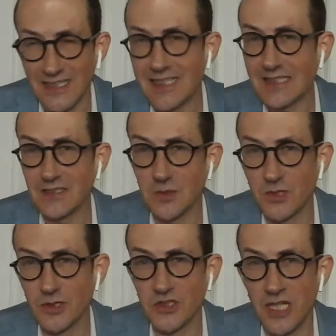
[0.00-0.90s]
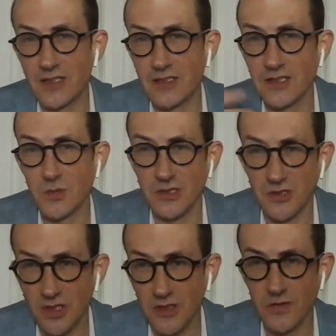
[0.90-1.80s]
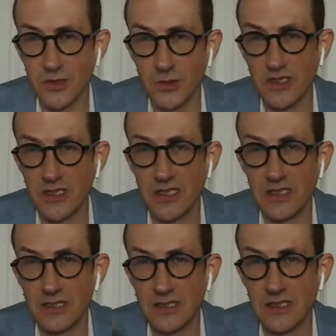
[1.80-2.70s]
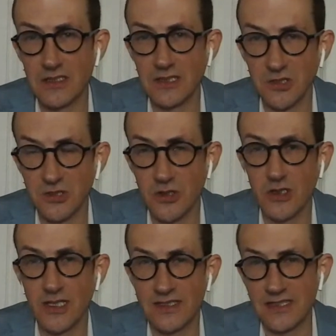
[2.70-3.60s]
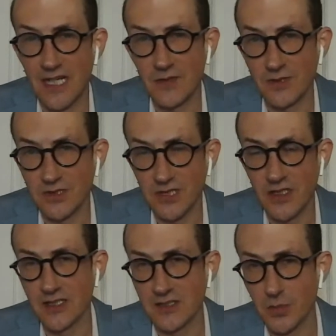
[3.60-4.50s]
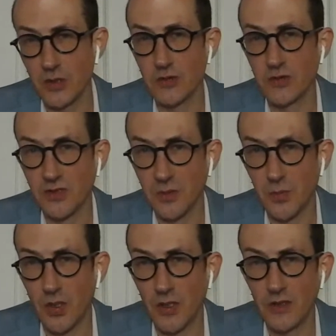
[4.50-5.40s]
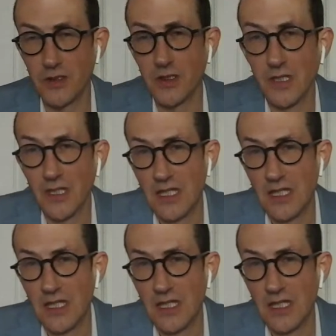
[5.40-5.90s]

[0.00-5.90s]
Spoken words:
I think that's the real challenge, is when you start viewing the insurer as the adversary as opposed to the partner.